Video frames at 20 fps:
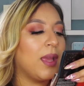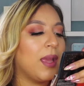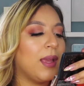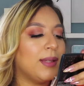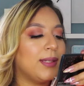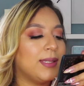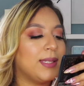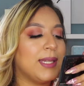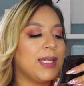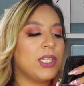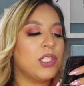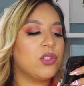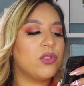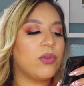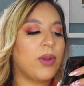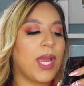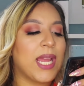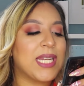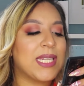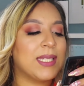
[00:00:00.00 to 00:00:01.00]
It did
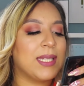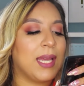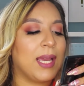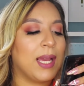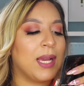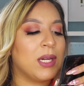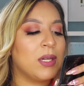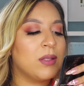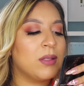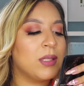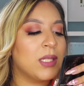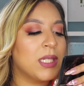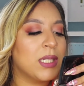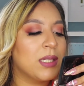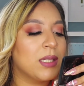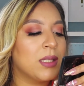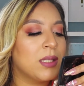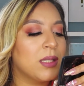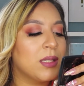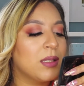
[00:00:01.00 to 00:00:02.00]
dry down.
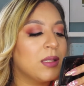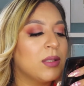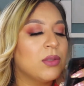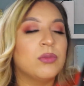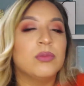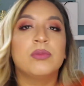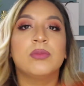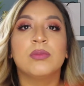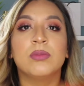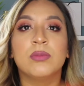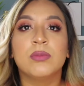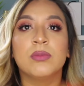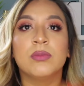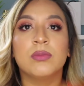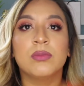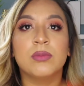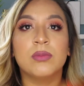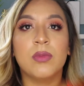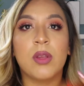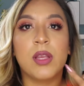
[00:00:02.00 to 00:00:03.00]

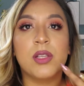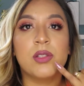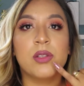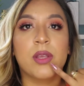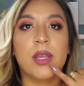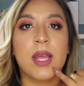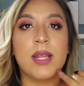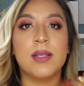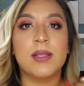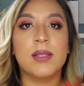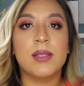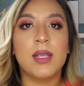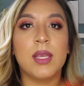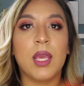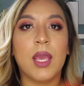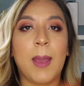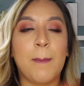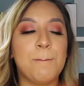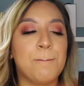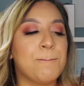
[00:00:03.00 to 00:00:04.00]
As you can
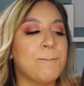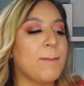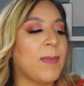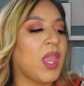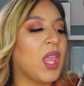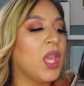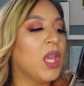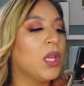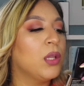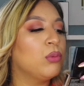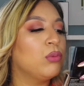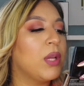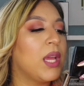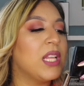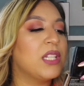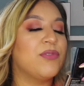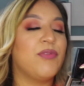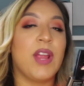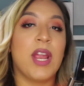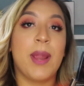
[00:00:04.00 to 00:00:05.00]
see,
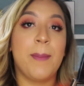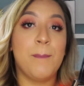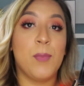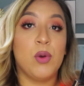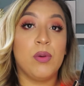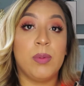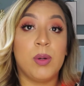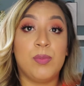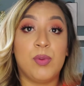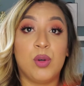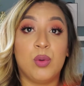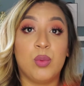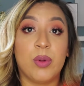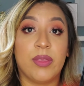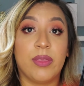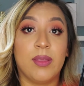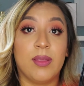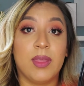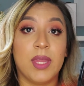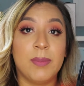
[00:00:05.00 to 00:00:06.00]
it's very movable
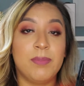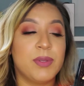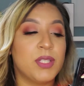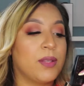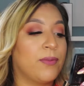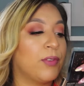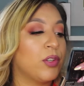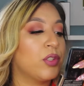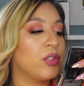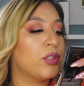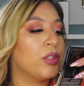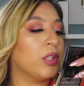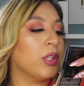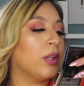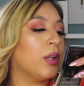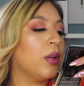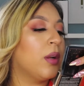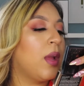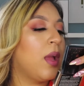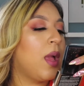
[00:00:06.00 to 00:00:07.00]
with the lips for
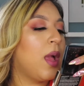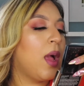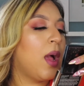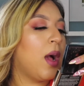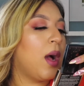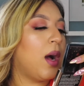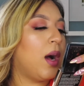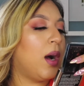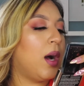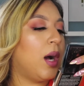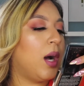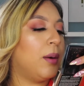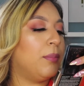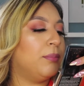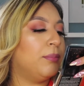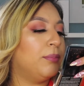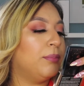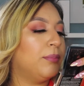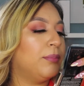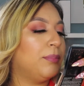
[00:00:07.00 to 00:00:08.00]
sure.
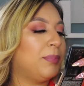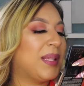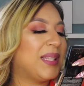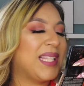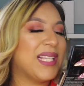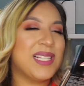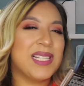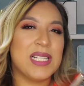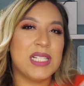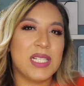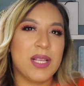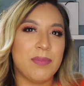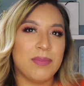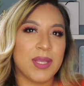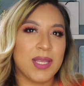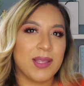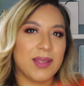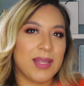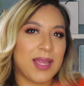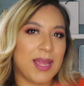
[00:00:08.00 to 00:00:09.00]
But this is
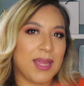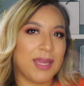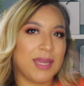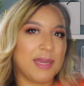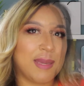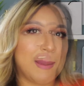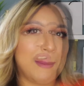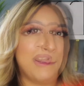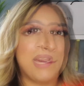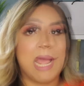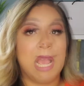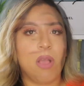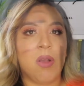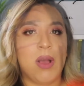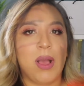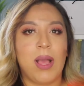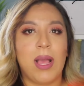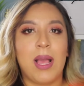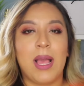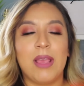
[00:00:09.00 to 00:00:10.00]
something like,
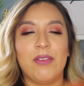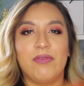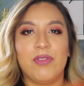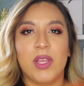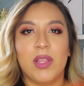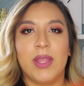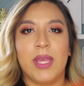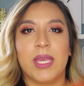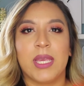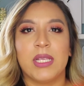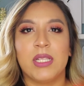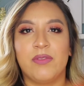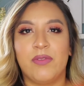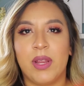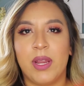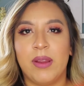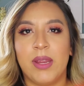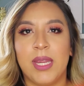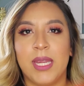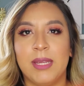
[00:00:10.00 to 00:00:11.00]
now I feel like it's
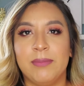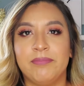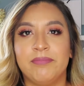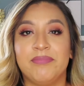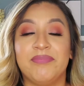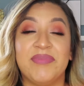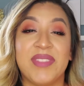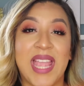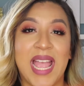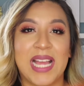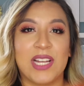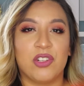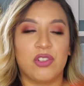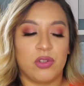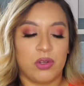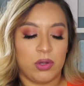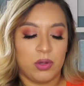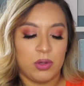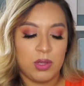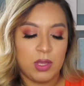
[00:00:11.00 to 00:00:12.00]
very
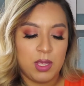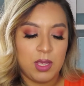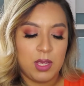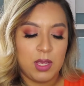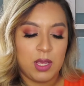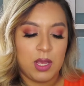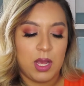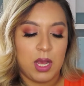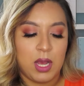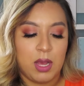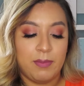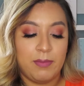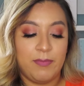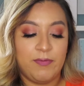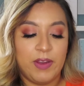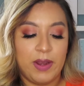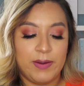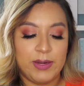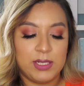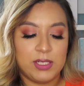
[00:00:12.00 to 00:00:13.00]
natural,
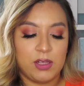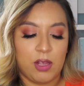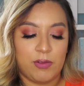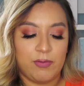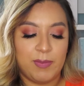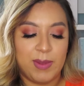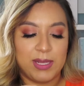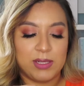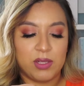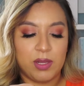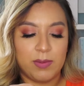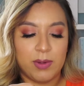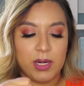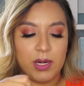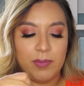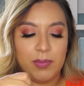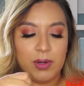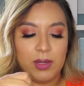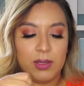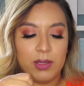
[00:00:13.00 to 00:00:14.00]
very soft matte. So I'm
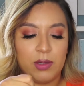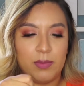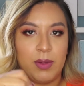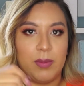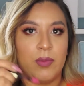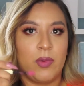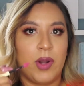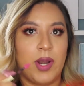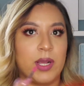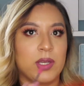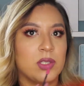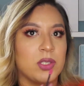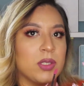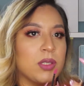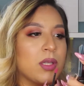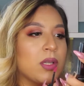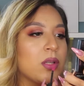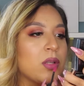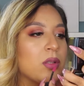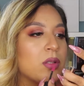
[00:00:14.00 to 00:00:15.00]
gonna put a little bit more
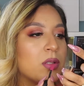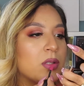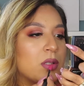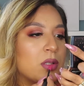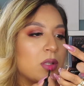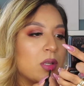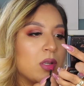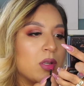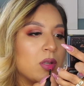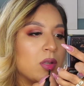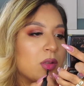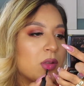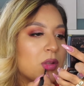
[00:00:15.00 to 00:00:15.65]
actually. Let's see